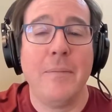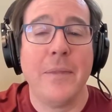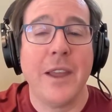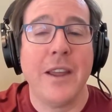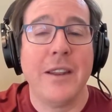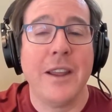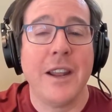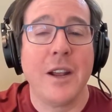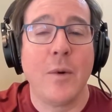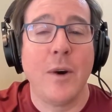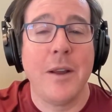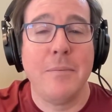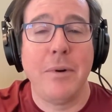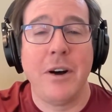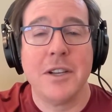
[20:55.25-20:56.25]
and, and
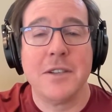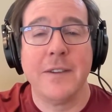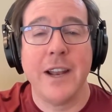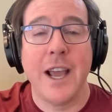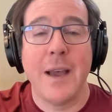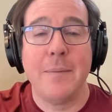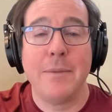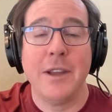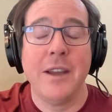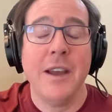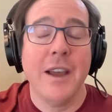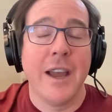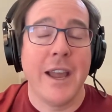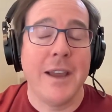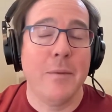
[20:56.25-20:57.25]
quite positive and happy.
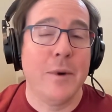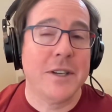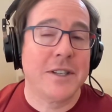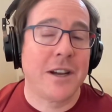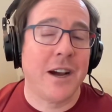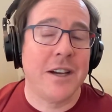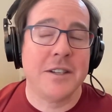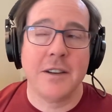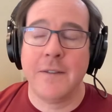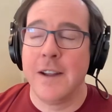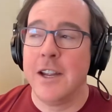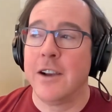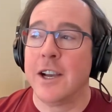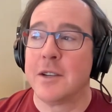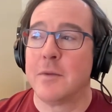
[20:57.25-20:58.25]
Hey, Wiz guys, if any
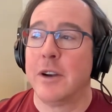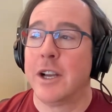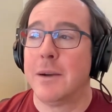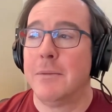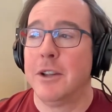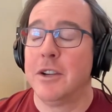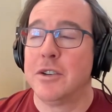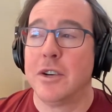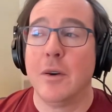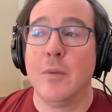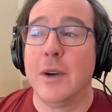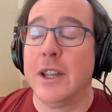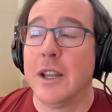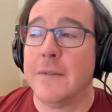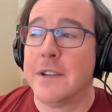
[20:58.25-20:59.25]
of you guys want to come on the show,
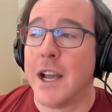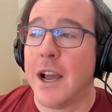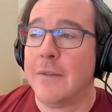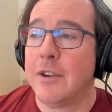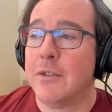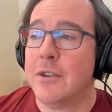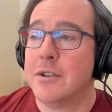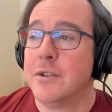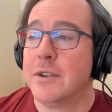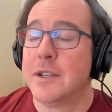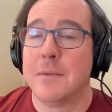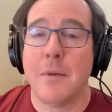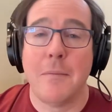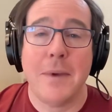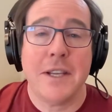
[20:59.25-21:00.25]
we'd love to have you. You're doing
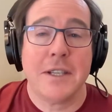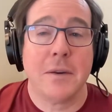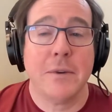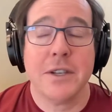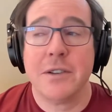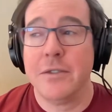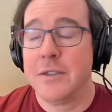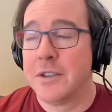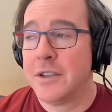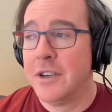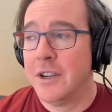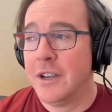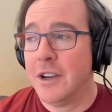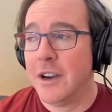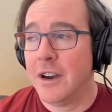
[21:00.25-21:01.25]
some amazing research.
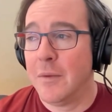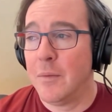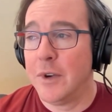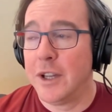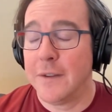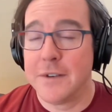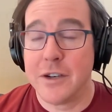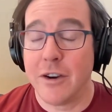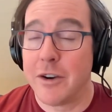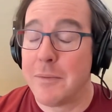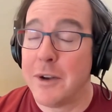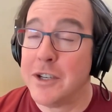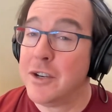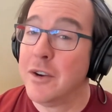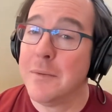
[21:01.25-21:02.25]
Um, we'd love to talk
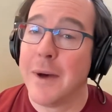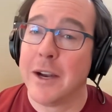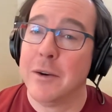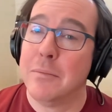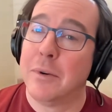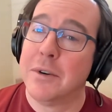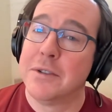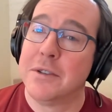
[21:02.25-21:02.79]
about to you about it in person.